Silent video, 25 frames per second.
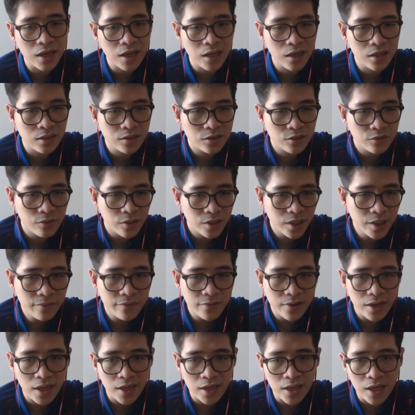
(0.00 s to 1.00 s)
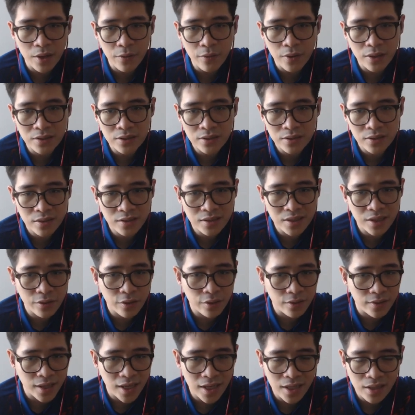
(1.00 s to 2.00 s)
instructive, and I want to tell you
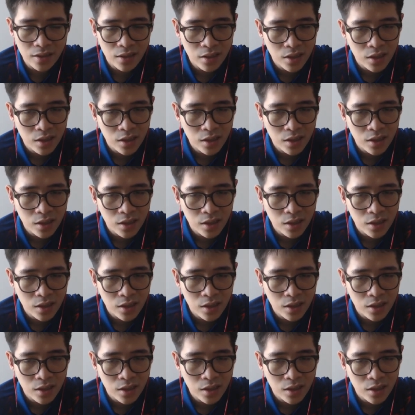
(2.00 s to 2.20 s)
that